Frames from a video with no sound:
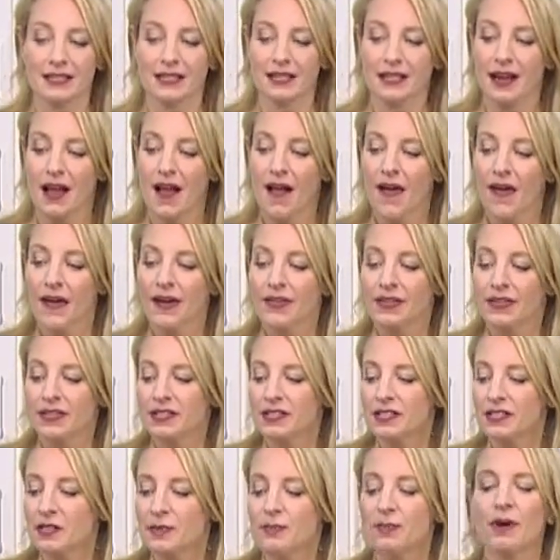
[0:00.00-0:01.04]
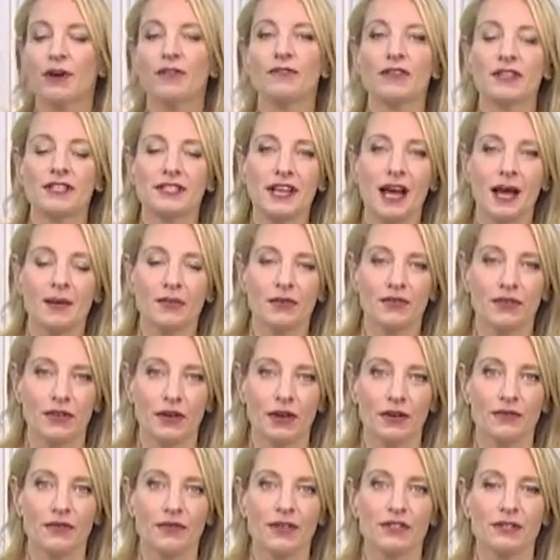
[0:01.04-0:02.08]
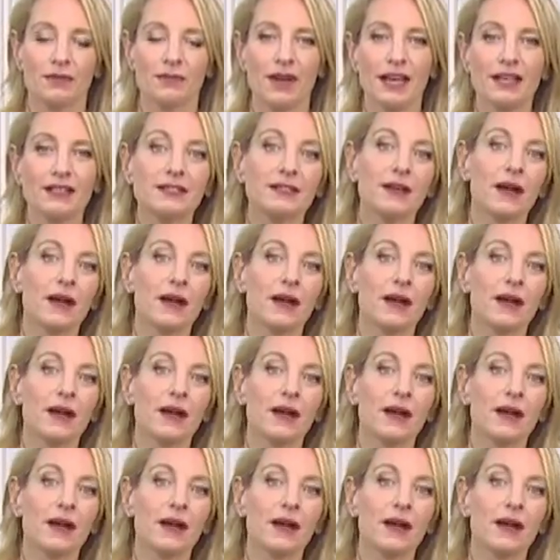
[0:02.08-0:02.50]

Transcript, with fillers: And this is the perfect time of year for some nice,